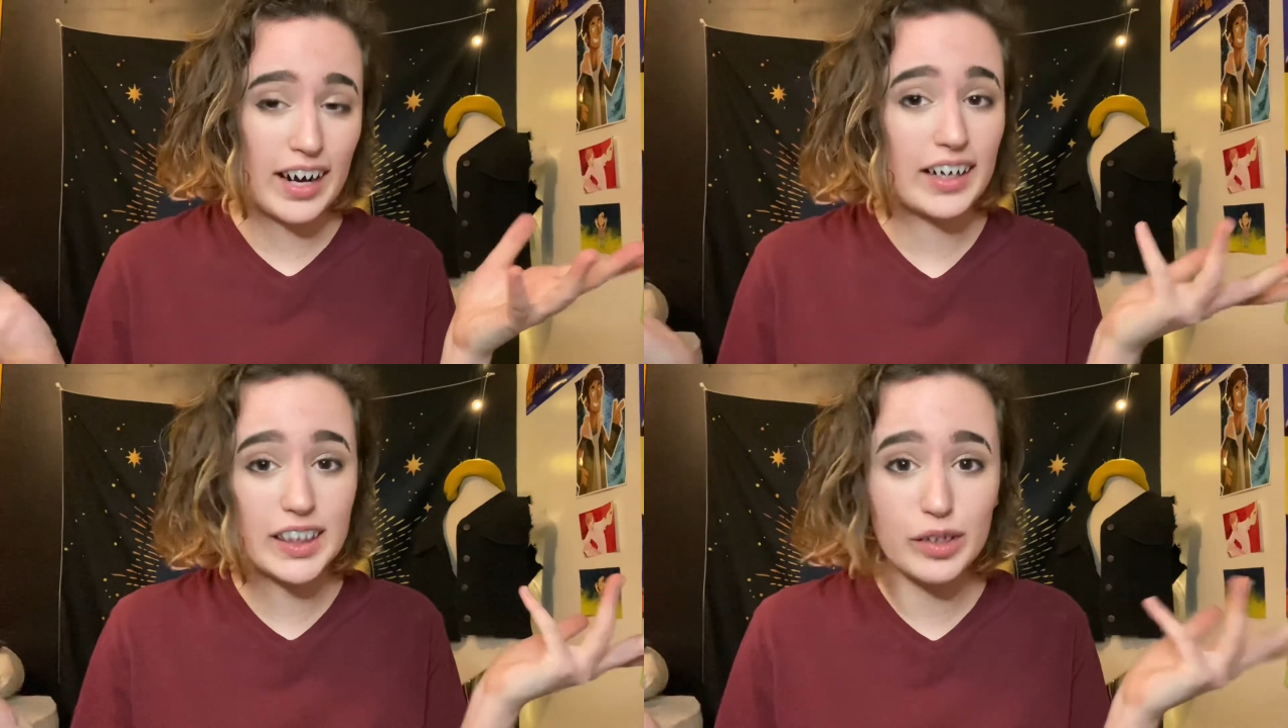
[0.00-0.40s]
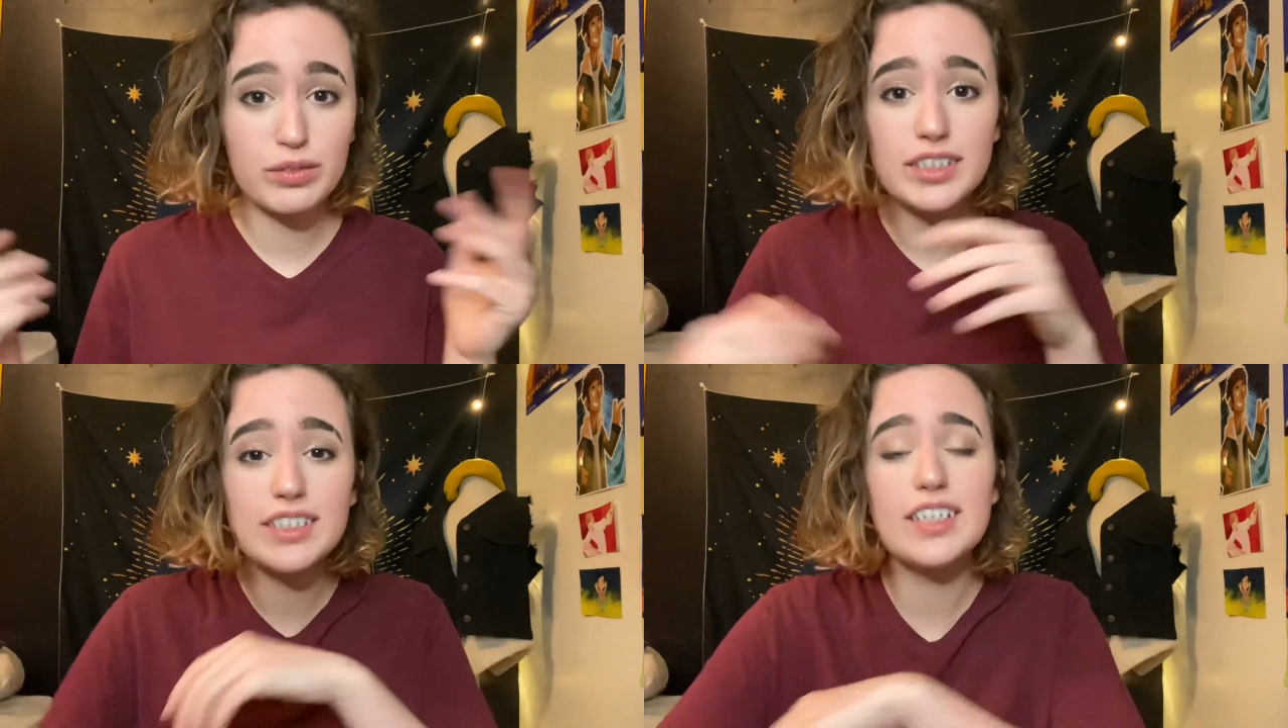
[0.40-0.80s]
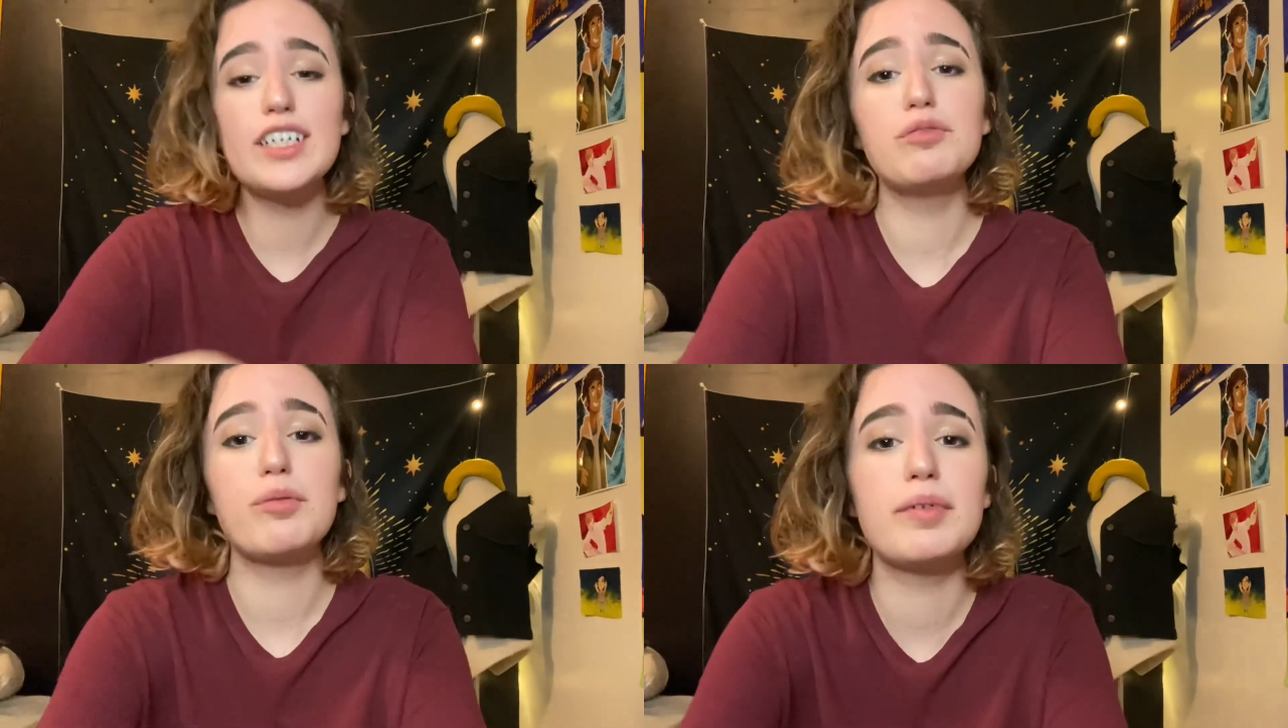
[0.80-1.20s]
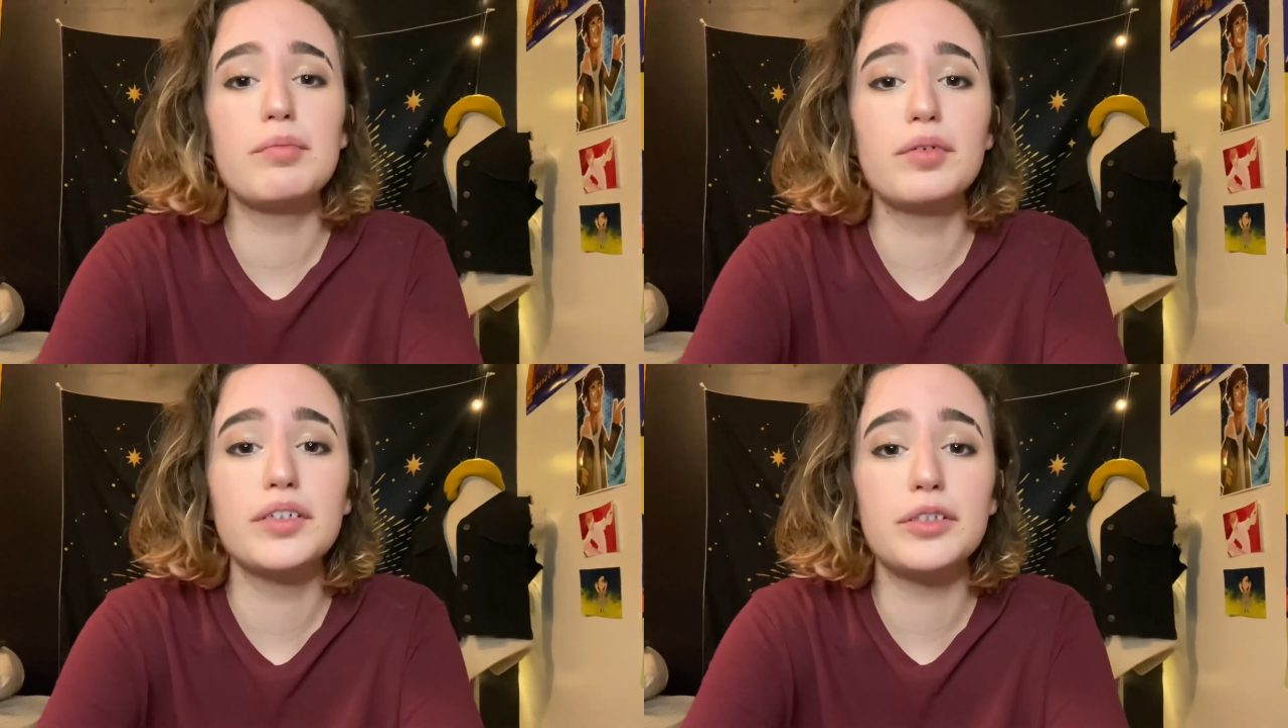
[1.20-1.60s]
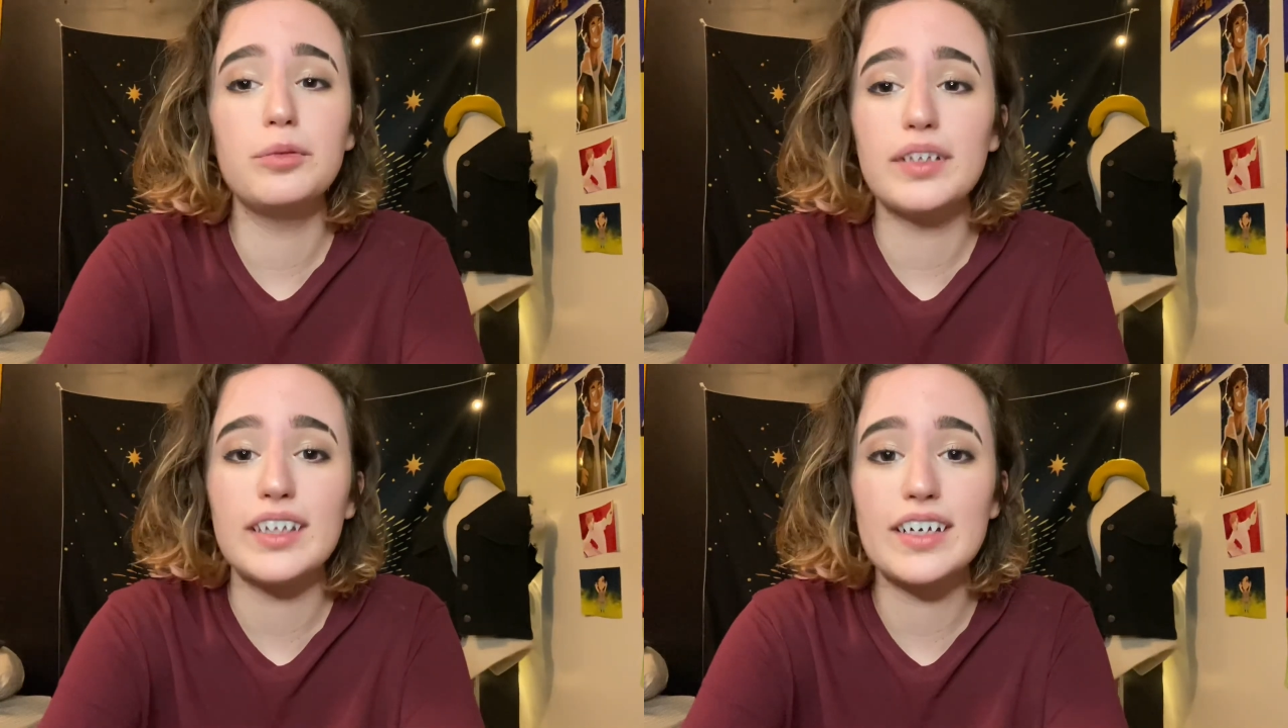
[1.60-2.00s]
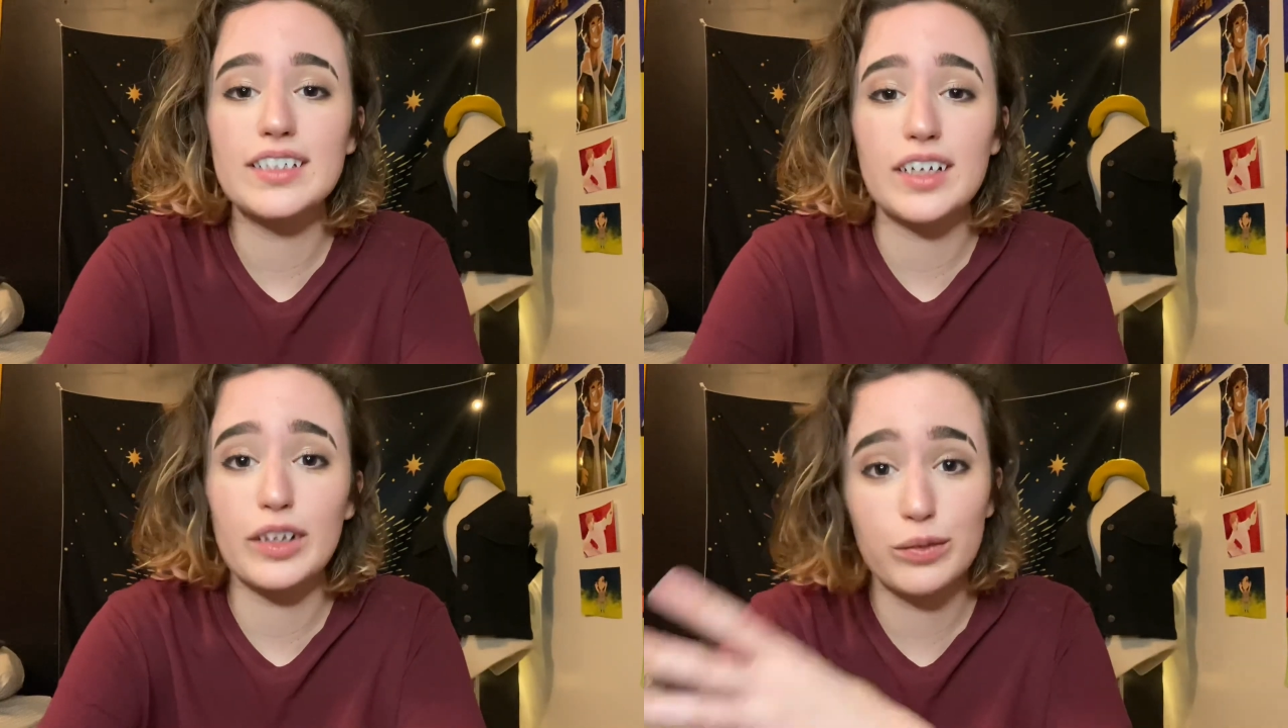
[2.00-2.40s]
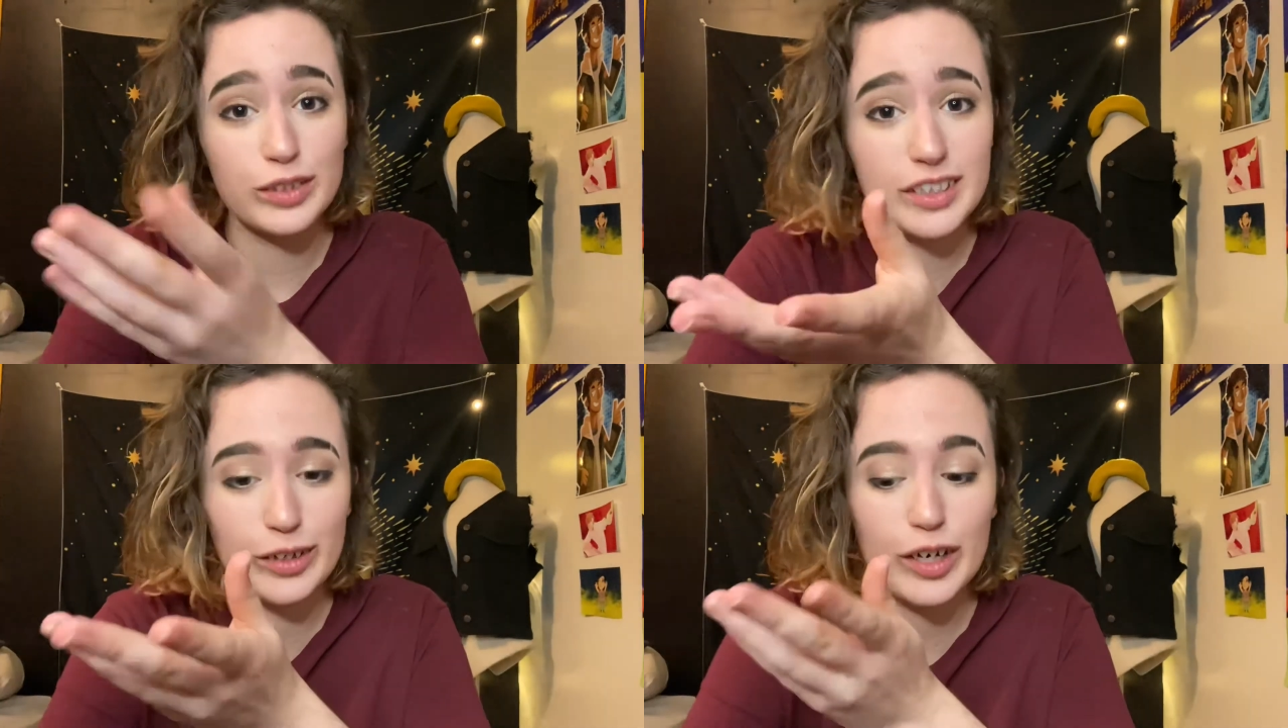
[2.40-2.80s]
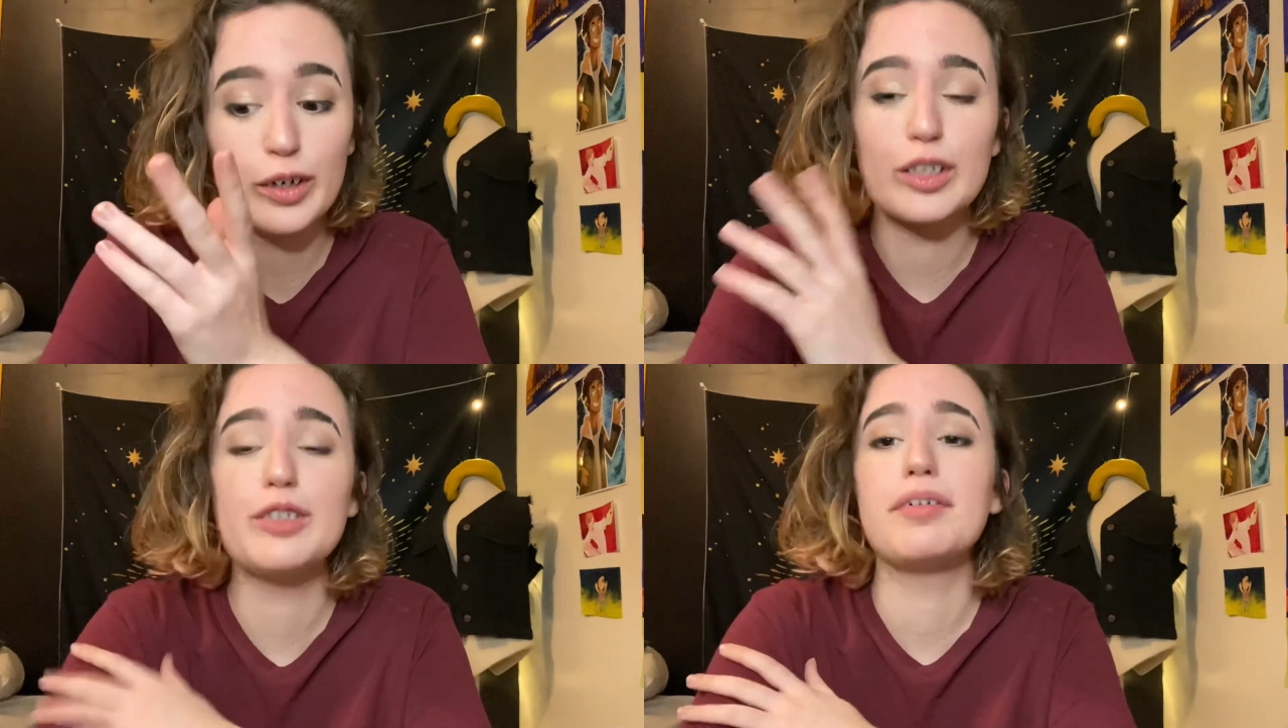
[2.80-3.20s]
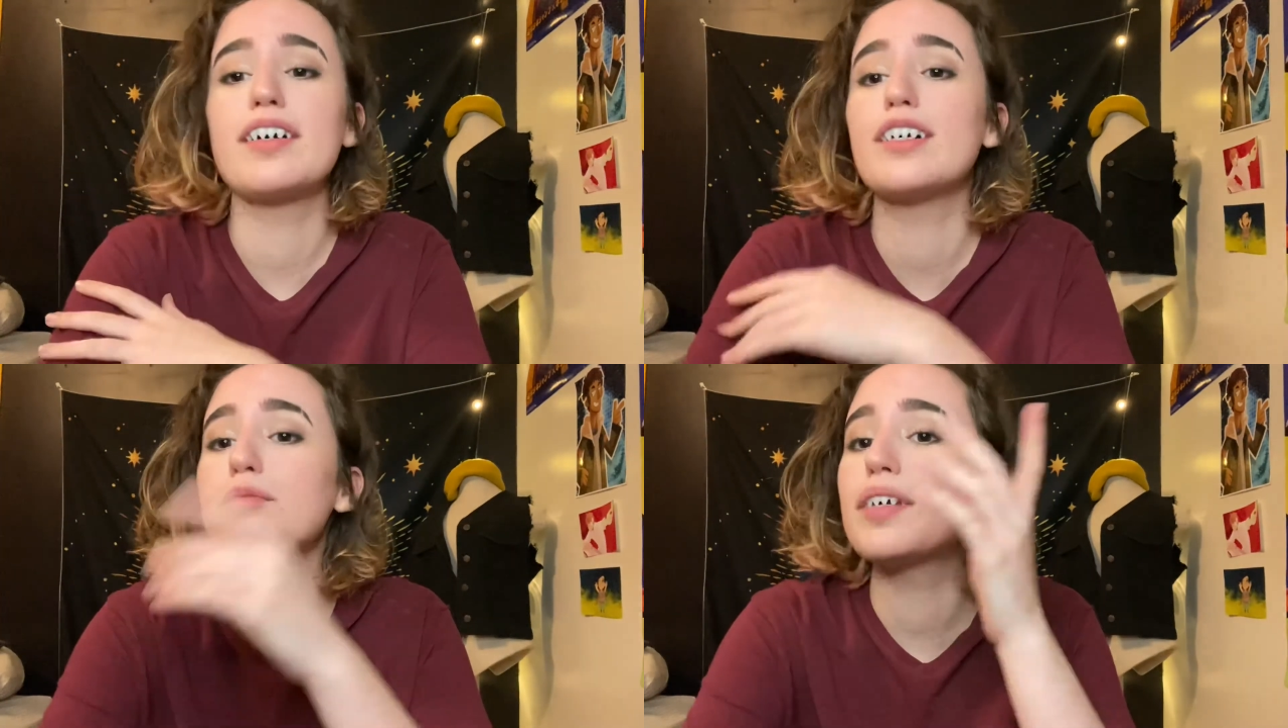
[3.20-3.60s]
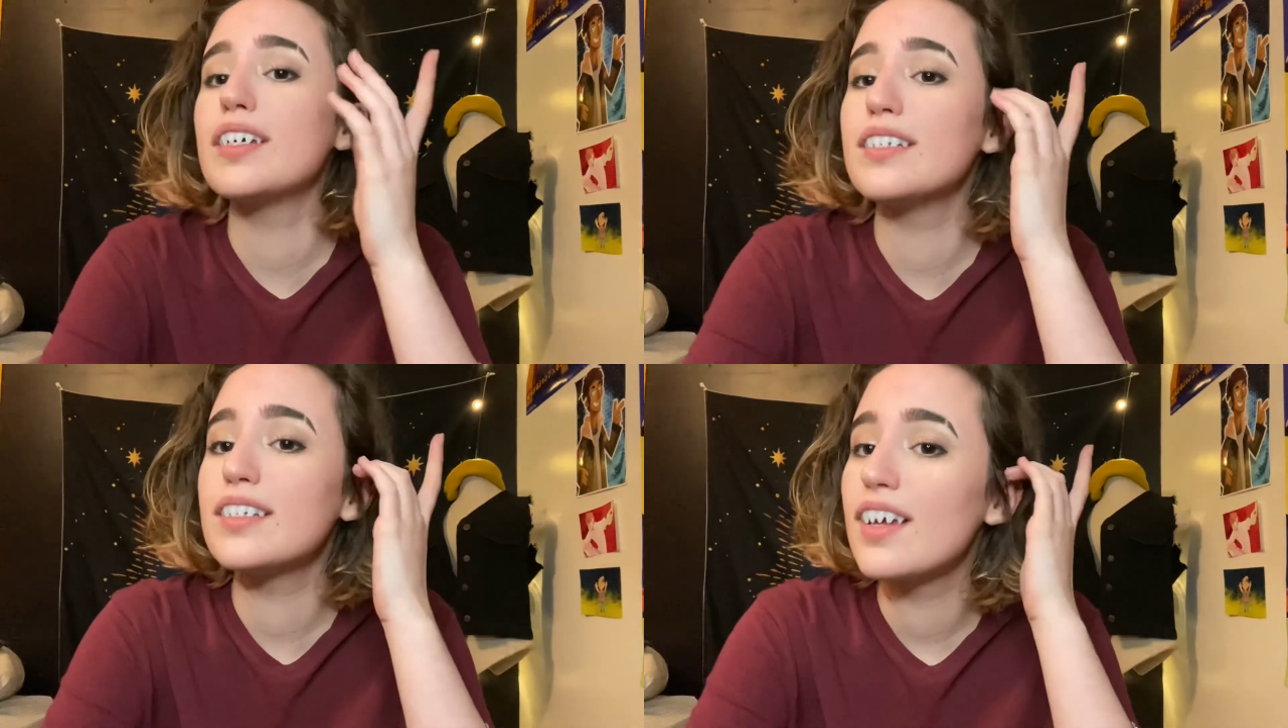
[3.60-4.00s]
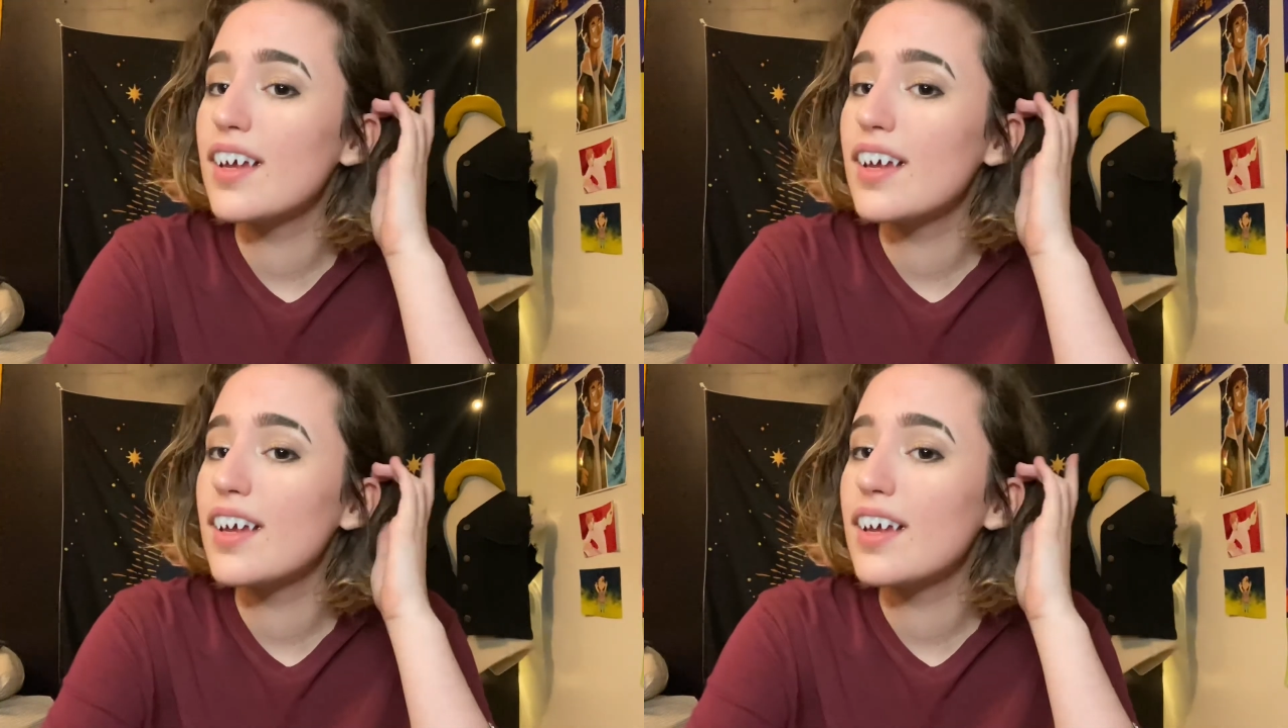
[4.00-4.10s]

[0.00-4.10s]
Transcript: I'd love to see what people do with this. I'd love to see your Kirishima cosplays.